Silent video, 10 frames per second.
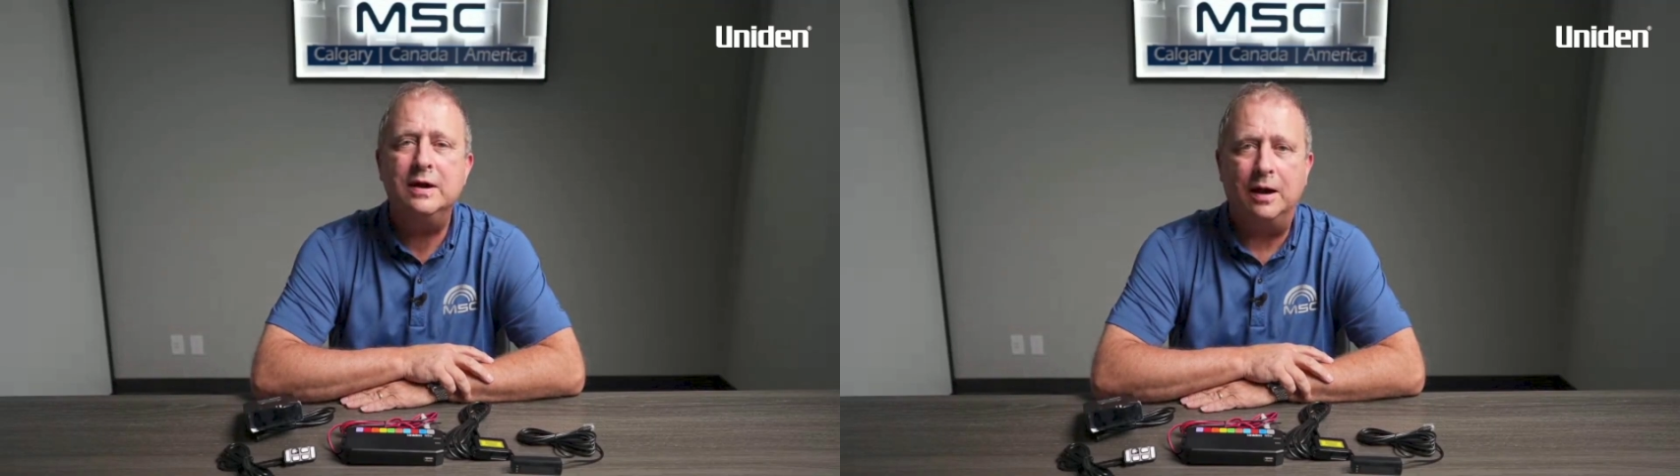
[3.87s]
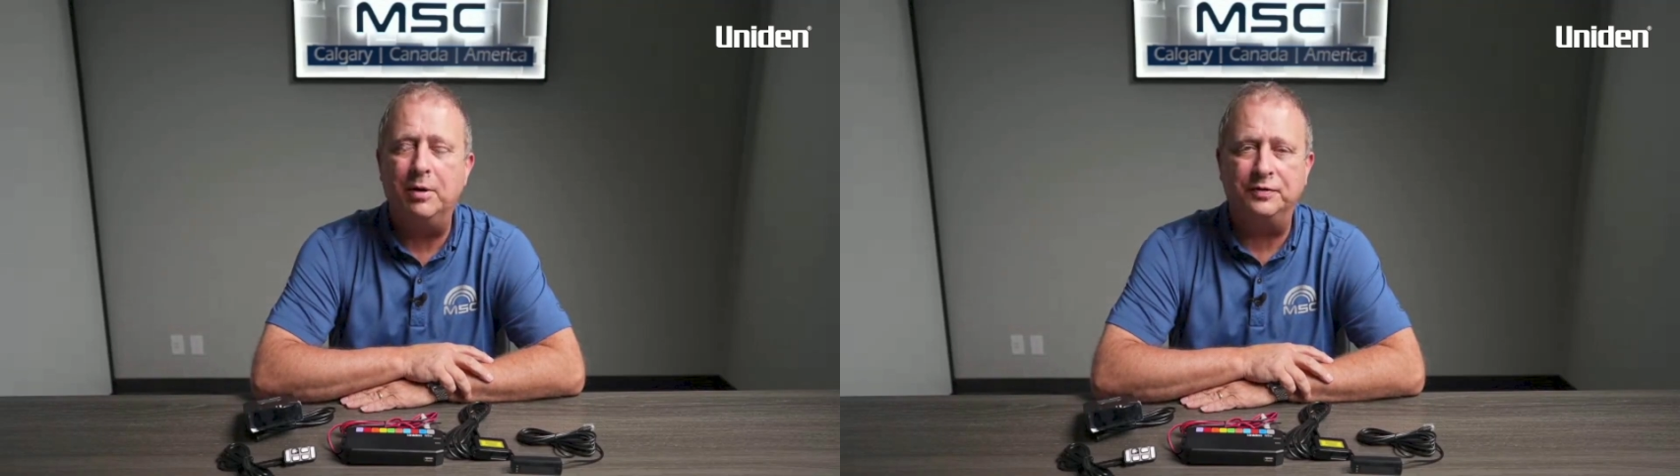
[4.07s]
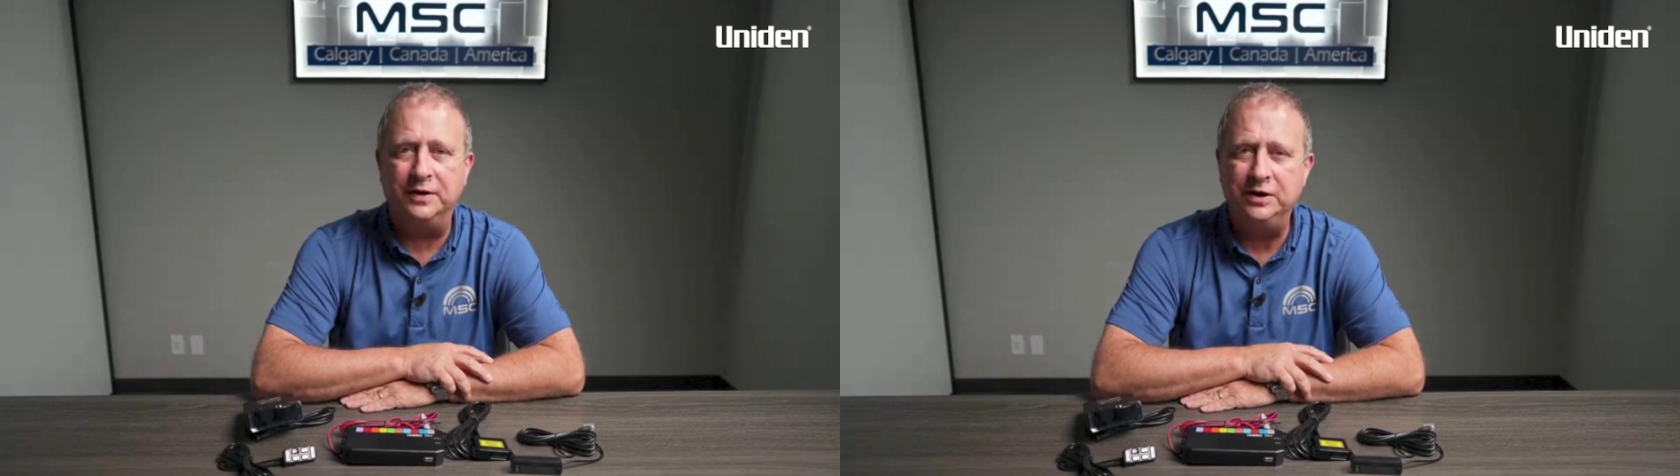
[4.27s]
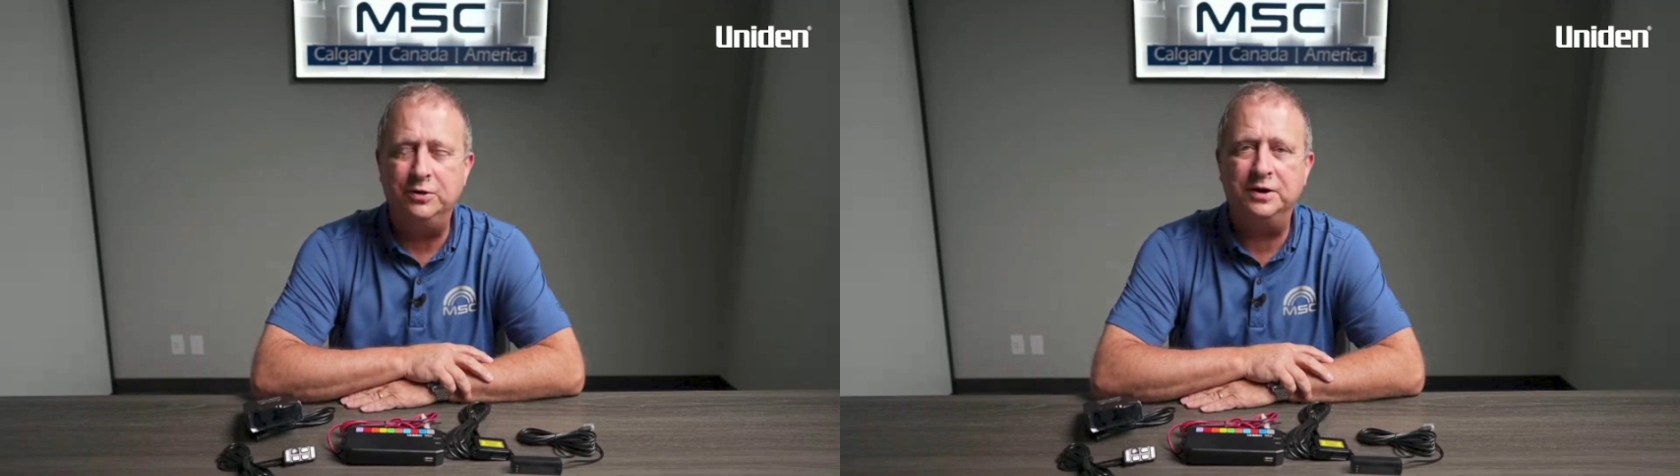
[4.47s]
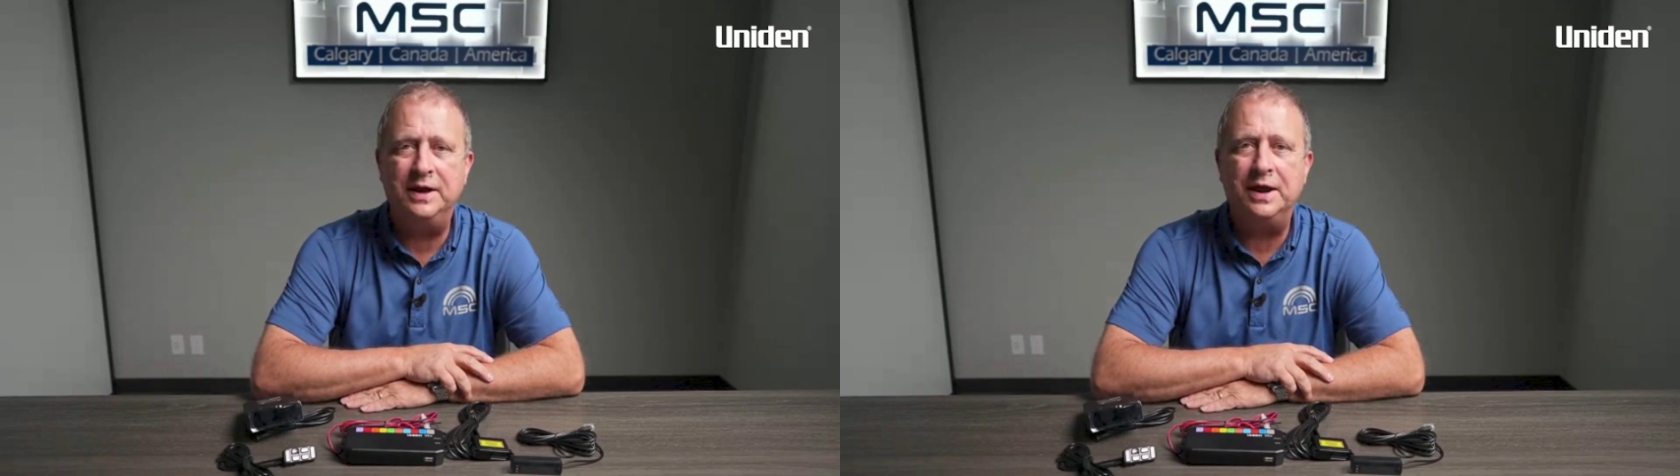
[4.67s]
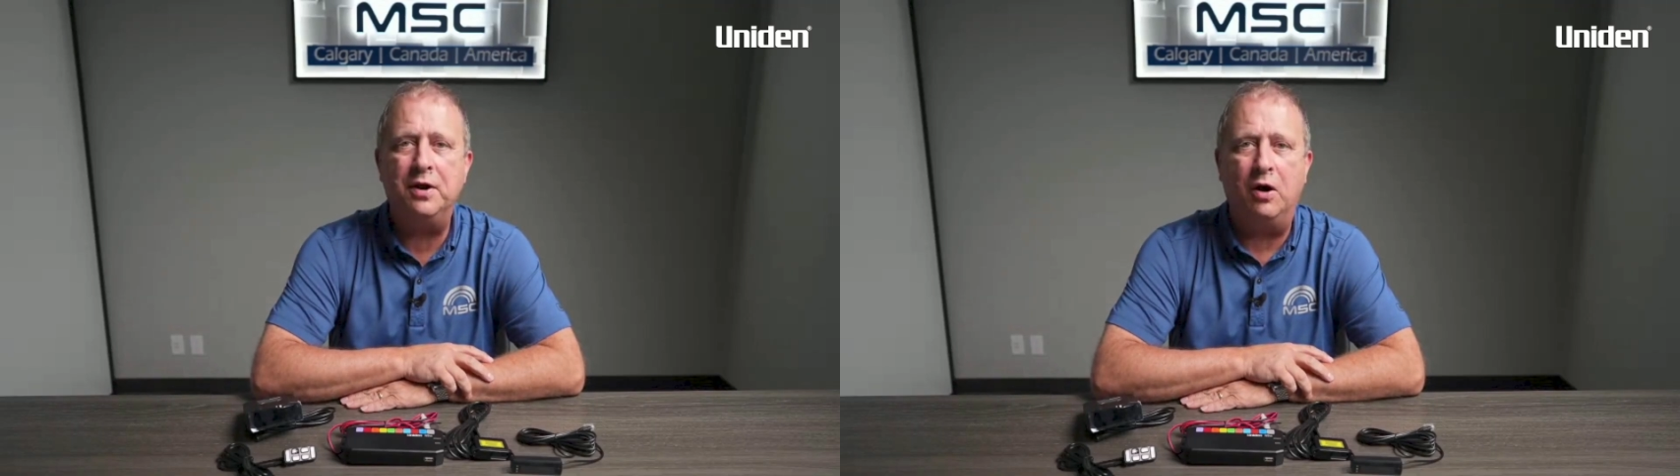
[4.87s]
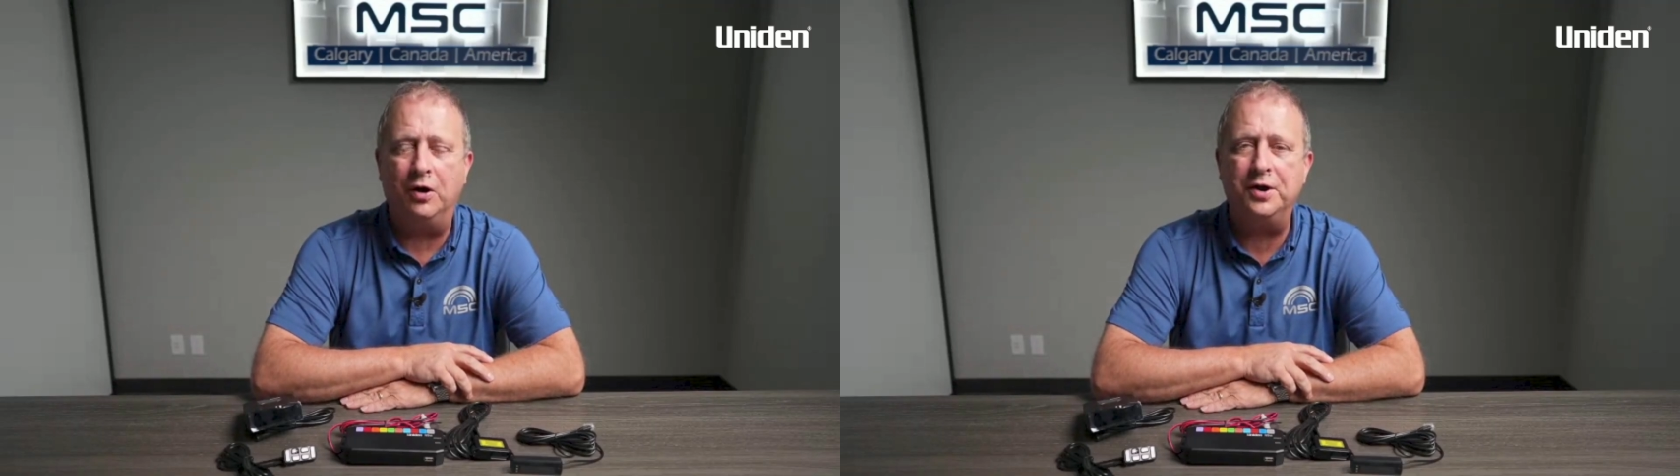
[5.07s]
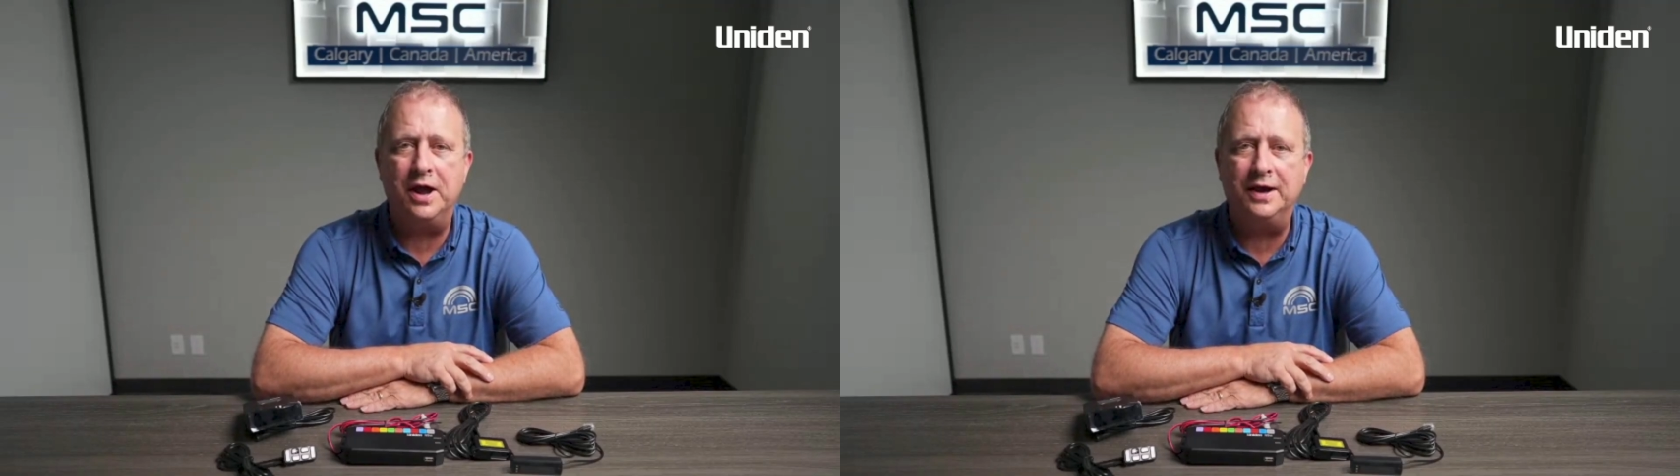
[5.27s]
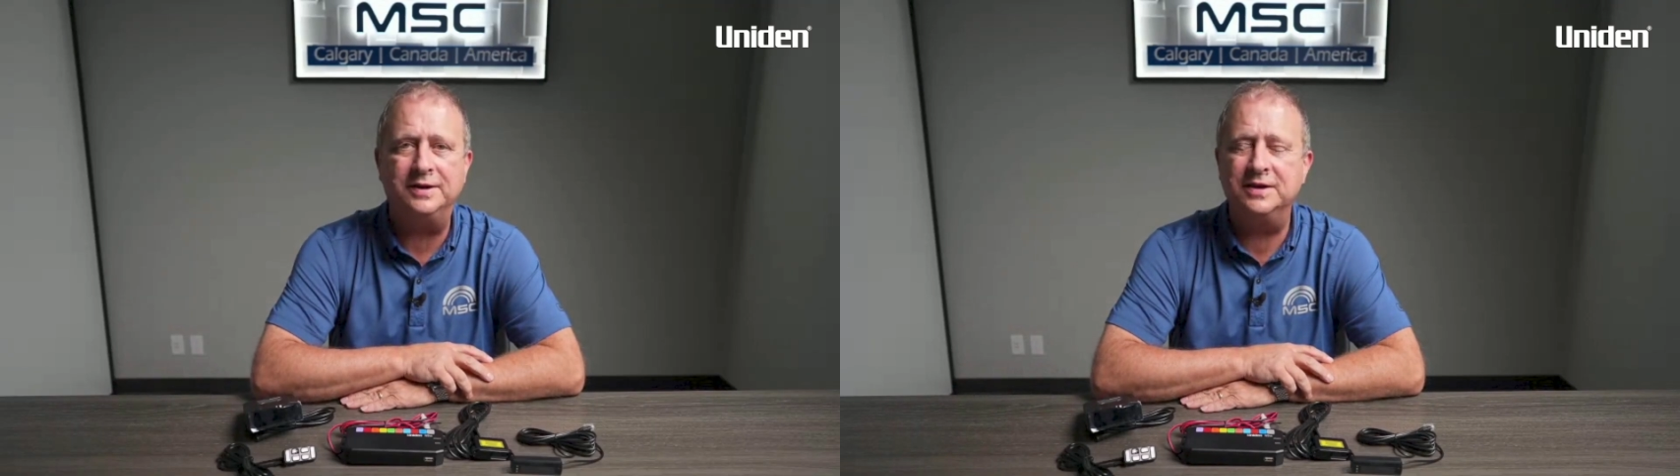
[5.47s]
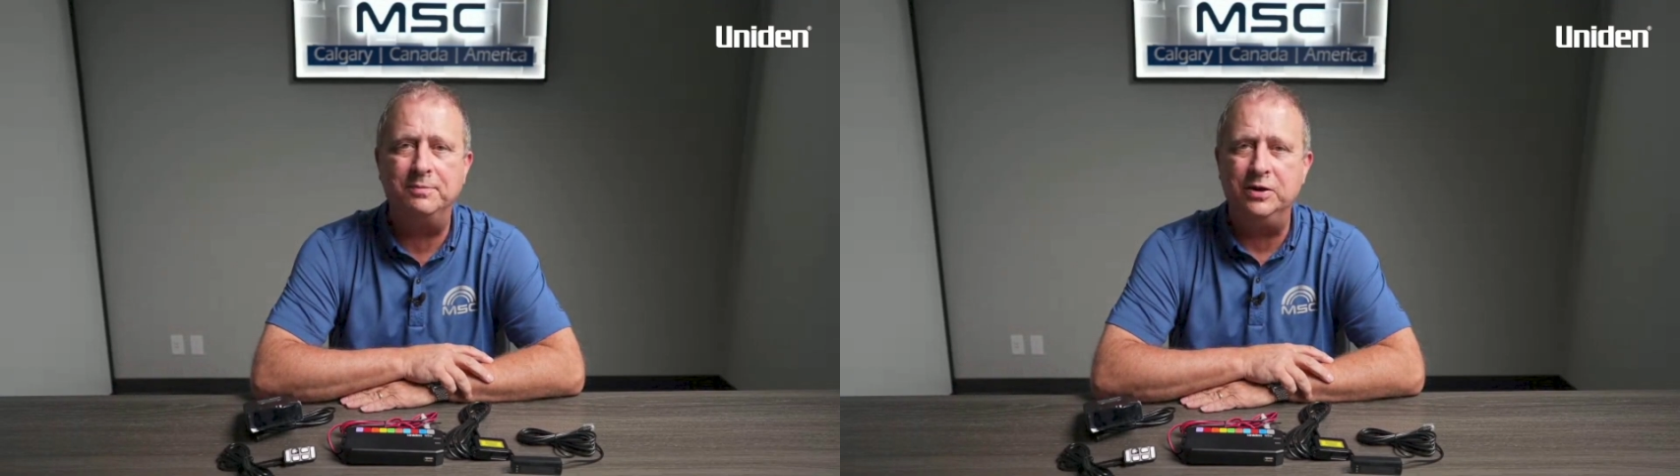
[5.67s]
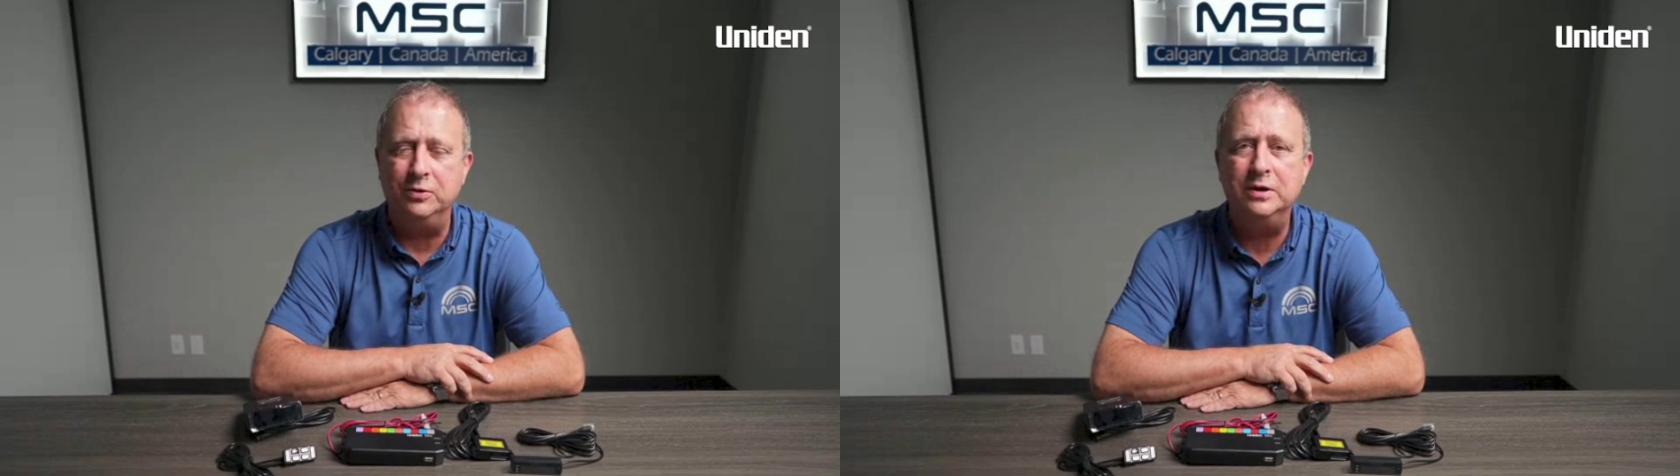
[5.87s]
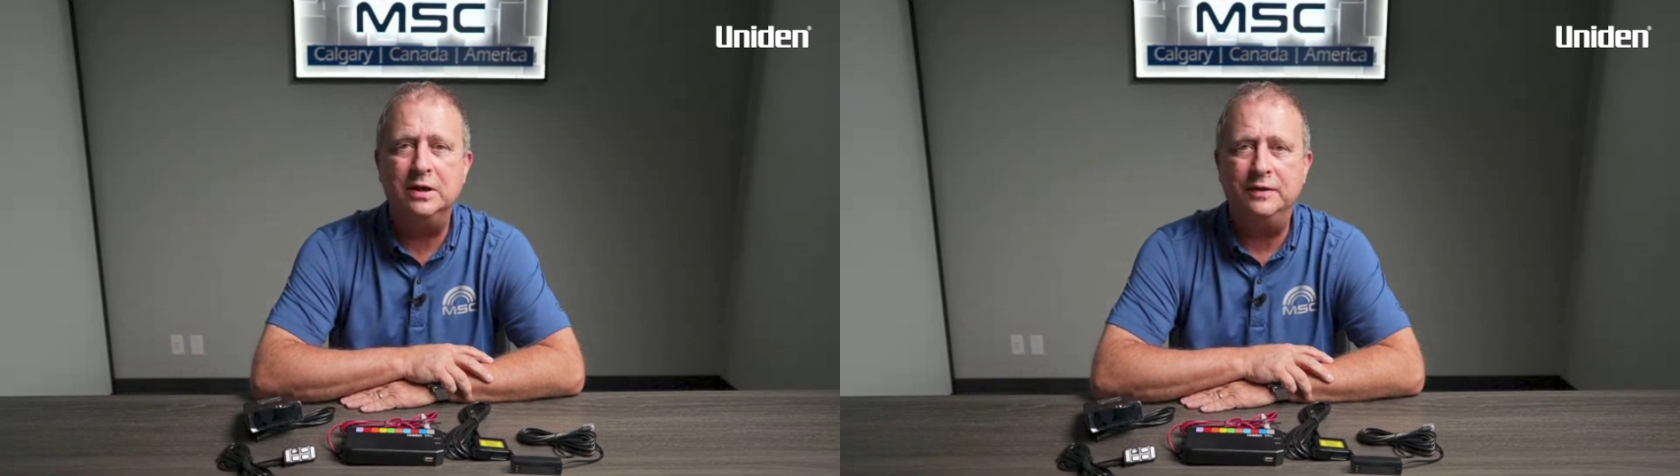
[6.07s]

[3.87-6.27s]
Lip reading: about the Uniden R9W,